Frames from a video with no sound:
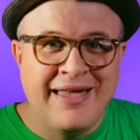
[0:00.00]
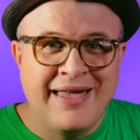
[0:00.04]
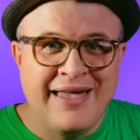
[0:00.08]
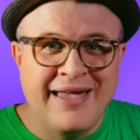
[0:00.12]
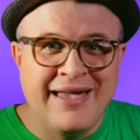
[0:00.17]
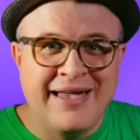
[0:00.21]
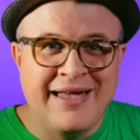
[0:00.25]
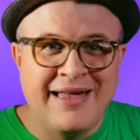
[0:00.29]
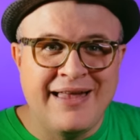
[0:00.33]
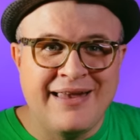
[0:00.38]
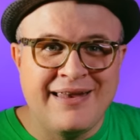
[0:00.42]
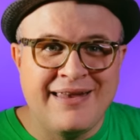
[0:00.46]

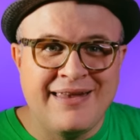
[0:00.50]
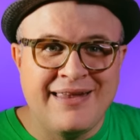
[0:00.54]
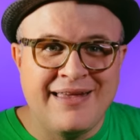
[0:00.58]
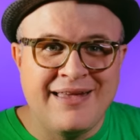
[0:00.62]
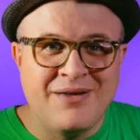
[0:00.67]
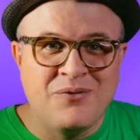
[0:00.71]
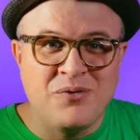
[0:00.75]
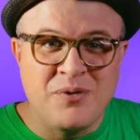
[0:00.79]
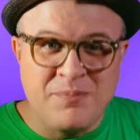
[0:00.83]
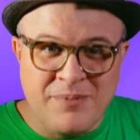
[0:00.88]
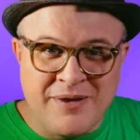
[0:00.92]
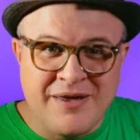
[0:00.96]
And
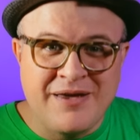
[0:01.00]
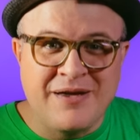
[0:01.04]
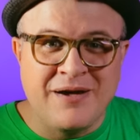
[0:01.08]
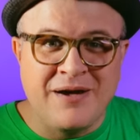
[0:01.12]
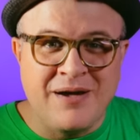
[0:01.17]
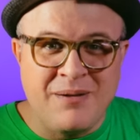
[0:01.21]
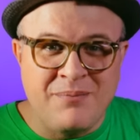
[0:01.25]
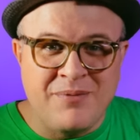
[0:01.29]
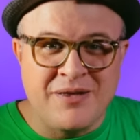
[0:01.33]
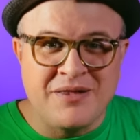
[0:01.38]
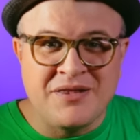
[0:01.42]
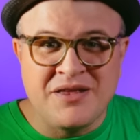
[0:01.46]
it would
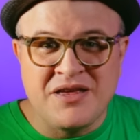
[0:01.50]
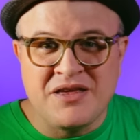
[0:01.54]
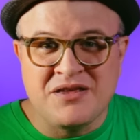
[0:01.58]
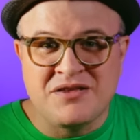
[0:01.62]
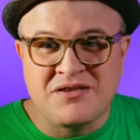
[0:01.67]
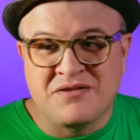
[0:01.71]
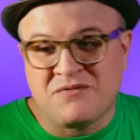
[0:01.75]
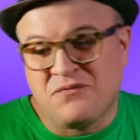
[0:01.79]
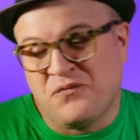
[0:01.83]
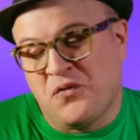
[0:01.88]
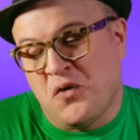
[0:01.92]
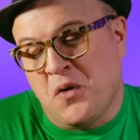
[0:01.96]
become, at
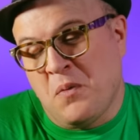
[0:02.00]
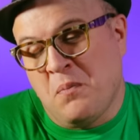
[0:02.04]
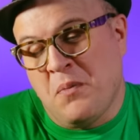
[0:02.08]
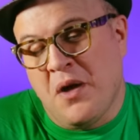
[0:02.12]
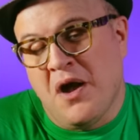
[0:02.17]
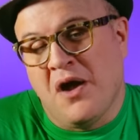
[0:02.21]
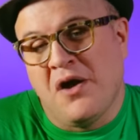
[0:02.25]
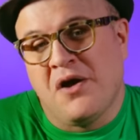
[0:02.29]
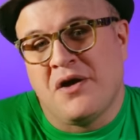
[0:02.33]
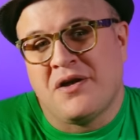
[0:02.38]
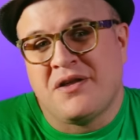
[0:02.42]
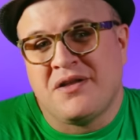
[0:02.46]
least for
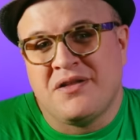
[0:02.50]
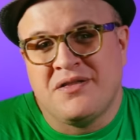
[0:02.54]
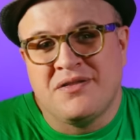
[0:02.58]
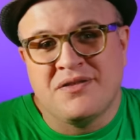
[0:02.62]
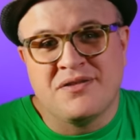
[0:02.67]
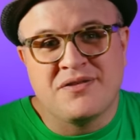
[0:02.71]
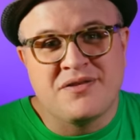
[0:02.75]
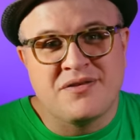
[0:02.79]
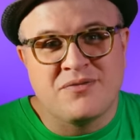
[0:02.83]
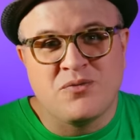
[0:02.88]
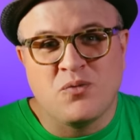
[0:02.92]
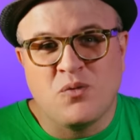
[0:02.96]

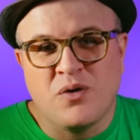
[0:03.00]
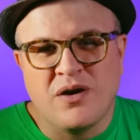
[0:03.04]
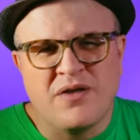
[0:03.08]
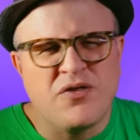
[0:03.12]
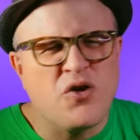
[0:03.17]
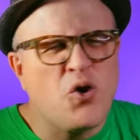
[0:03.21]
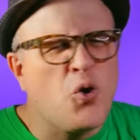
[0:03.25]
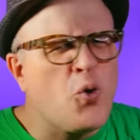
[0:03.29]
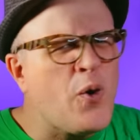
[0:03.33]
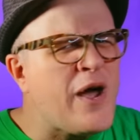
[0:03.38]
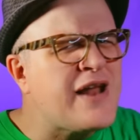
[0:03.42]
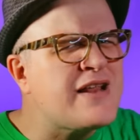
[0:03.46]
Americans, one of
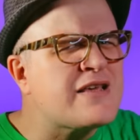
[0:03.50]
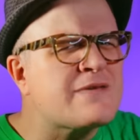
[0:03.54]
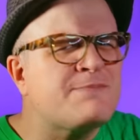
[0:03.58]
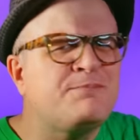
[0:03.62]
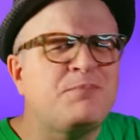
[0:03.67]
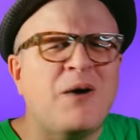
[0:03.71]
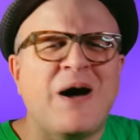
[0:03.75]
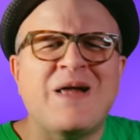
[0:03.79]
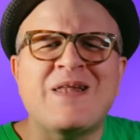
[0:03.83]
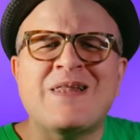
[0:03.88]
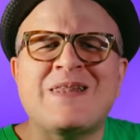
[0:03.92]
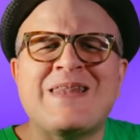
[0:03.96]
the greatest
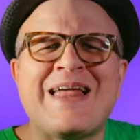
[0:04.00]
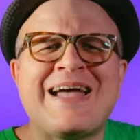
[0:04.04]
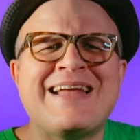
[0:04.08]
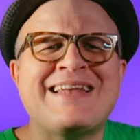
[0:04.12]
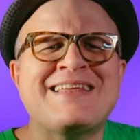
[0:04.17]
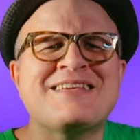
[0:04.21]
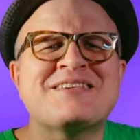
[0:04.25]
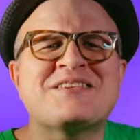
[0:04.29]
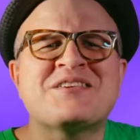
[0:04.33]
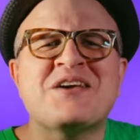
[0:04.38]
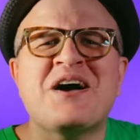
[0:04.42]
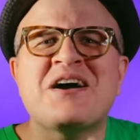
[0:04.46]
ball of
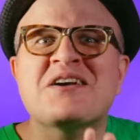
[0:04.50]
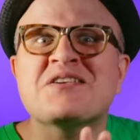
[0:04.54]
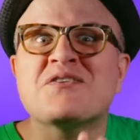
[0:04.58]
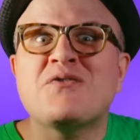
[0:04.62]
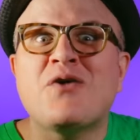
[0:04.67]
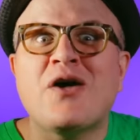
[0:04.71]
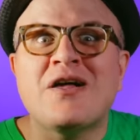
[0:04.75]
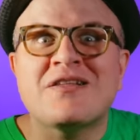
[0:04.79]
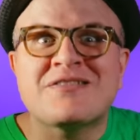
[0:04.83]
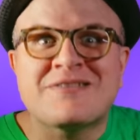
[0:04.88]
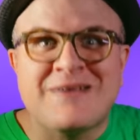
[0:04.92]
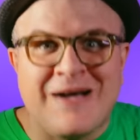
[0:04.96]
lightning songs of
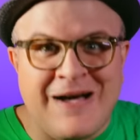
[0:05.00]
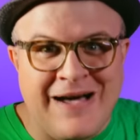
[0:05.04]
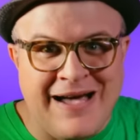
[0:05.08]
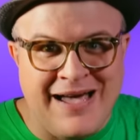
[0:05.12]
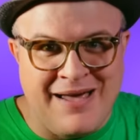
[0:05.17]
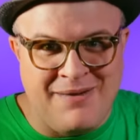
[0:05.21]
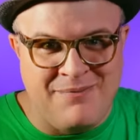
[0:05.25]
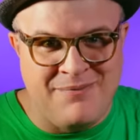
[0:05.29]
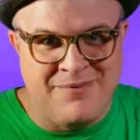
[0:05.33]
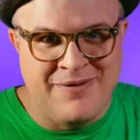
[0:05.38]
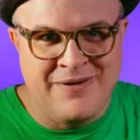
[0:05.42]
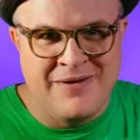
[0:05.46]
all
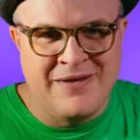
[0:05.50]
time.